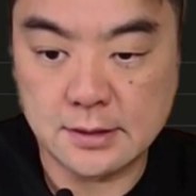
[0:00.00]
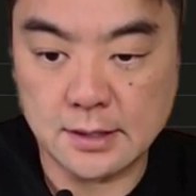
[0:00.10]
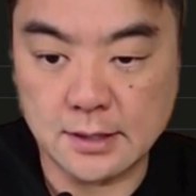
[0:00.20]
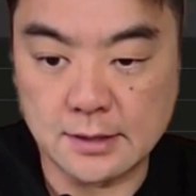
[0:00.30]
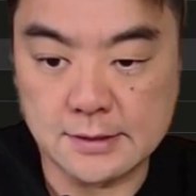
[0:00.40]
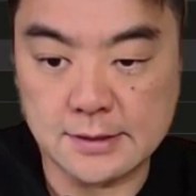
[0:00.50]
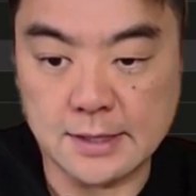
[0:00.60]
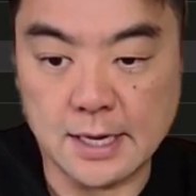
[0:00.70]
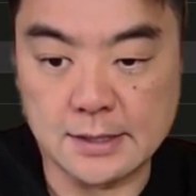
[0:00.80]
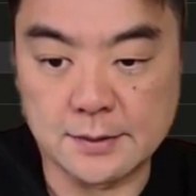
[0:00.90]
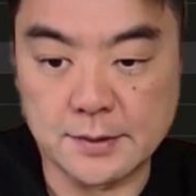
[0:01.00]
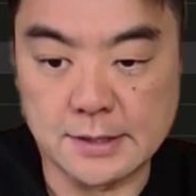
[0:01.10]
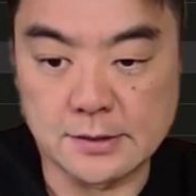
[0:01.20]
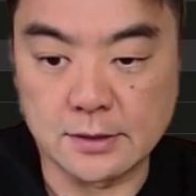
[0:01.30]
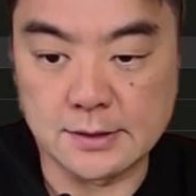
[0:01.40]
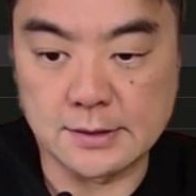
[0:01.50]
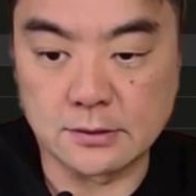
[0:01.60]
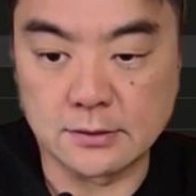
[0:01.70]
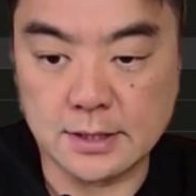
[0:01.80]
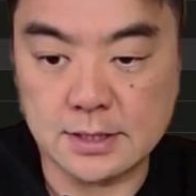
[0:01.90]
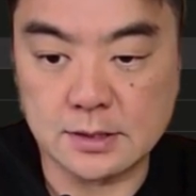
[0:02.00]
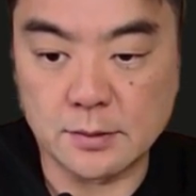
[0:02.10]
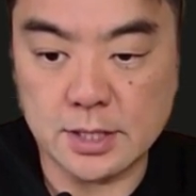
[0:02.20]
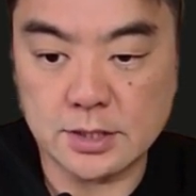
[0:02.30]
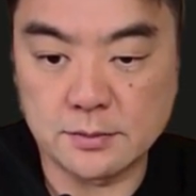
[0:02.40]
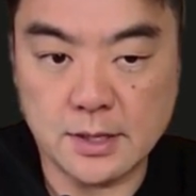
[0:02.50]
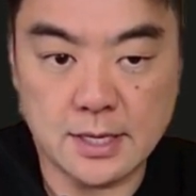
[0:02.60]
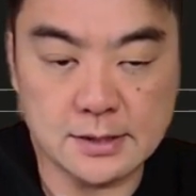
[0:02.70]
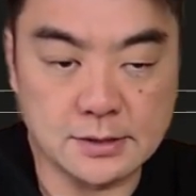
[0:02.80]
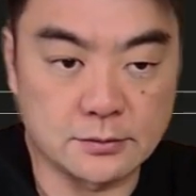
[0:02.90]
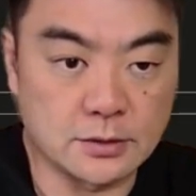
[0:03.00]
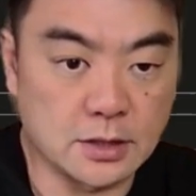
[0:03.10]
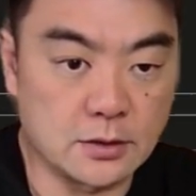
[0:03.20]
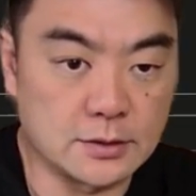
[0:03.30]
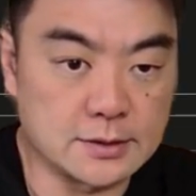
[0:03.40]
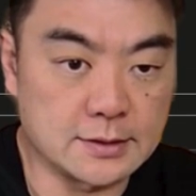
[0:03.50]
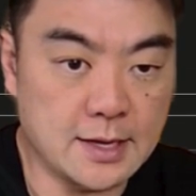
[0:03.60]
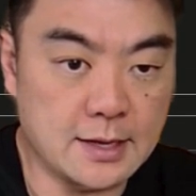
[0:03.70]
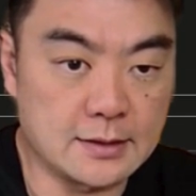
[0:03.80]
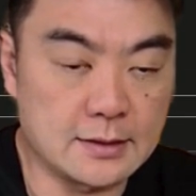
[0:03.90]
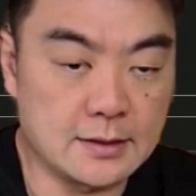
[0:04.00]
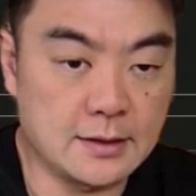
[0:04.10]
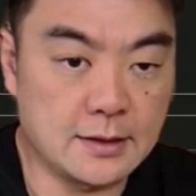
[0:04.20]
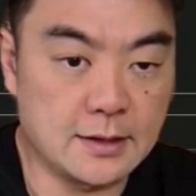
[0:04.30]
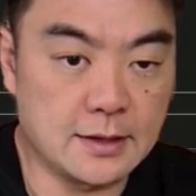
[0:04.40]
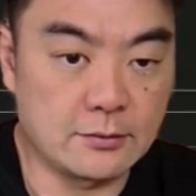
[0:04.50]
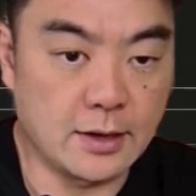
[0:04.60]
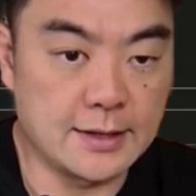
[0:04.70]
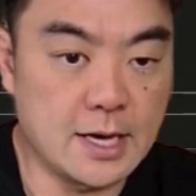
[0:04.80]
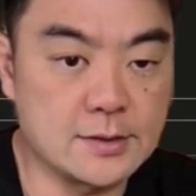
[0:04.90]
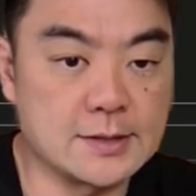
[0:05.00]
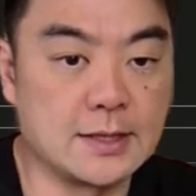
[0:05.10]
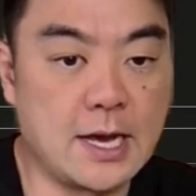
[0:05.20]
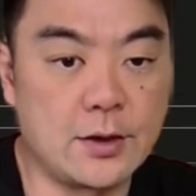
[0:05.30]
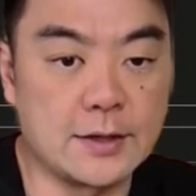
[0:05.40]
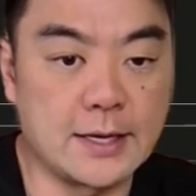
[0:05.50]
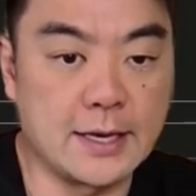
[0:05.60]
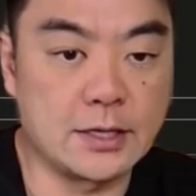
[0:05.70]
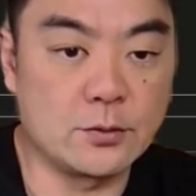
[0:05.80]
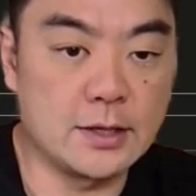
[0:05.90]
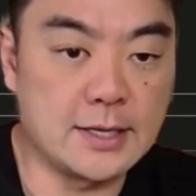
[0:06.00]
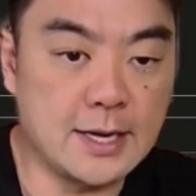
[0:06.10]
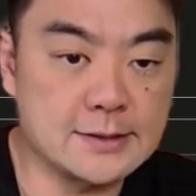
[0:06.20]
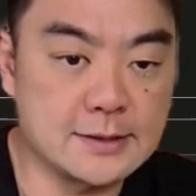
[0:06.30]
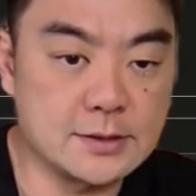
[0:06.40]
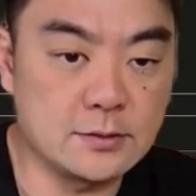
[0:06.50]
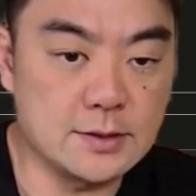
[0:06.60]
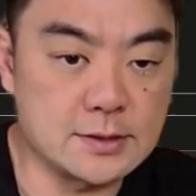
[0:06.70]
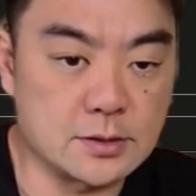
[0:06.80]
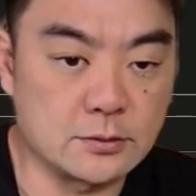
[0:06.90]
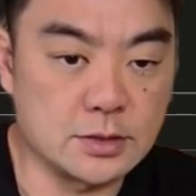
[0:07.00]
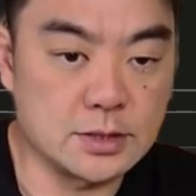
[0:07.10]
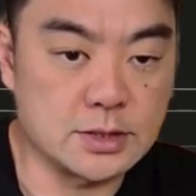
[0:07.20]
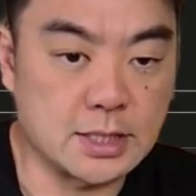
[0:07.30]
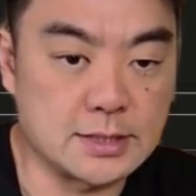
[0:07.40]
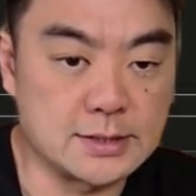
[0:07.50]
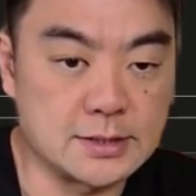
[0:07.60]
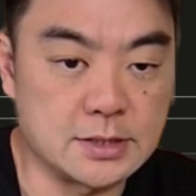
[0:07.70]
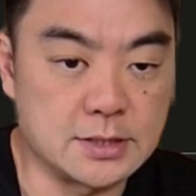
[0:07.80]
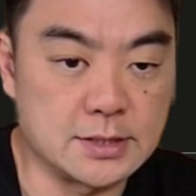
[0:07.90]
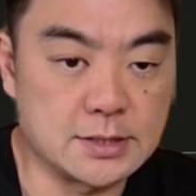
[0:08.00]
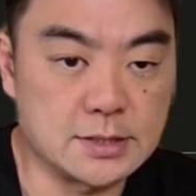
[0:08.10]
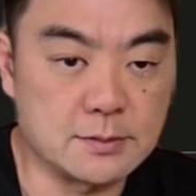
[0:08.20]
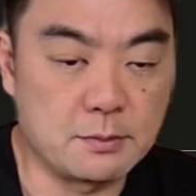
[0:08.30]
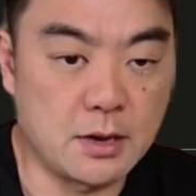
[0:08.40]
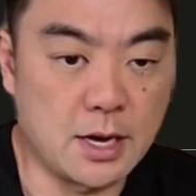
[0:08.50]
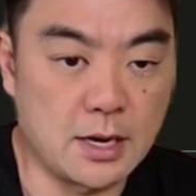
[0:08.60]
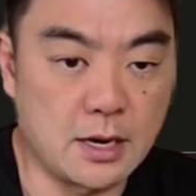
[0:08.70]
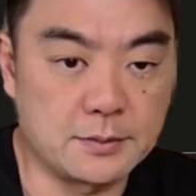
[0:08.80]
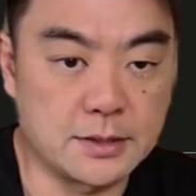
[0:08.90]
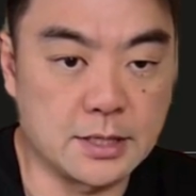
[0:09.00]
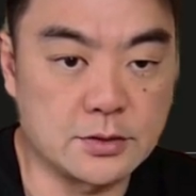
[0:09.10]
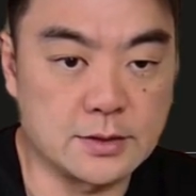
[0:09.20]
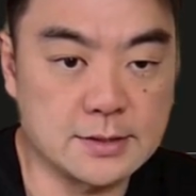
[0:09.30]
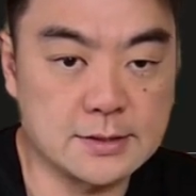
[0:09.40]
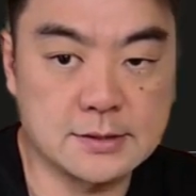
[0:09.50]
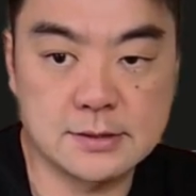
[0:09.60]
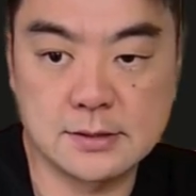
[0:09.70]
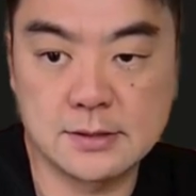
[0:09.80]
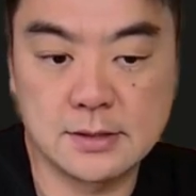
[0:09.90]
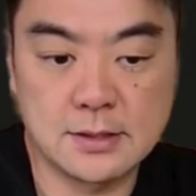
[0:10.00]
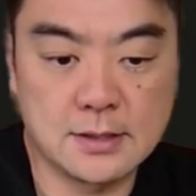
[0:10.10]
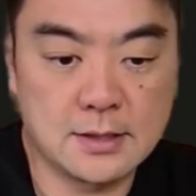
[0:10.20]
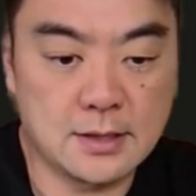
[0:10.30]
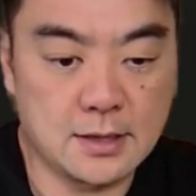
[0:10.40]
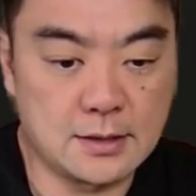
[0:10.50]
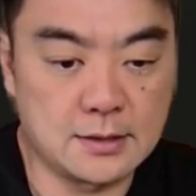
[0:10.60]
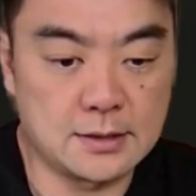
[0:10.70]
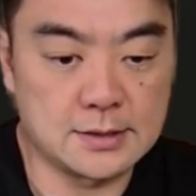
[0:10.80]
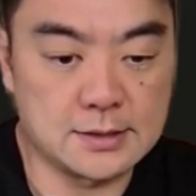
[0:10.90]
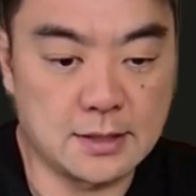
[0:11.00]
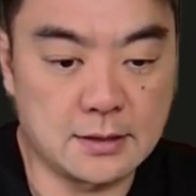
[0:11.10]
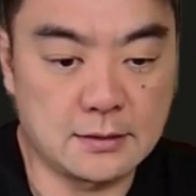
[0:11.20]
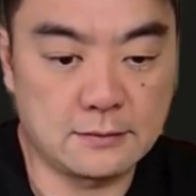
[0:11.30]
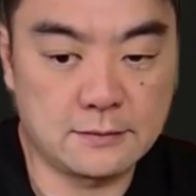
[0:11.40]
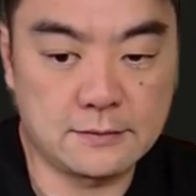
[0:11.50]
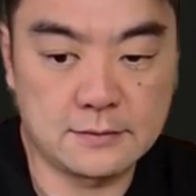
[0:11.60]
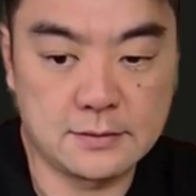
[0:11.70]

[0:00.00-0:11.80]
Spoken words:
and see RDP's got this little exclamation mark, so we'll go into that. And right now it's allowing anyone access to it, so we'll just change this to just my IP address. And then hit save.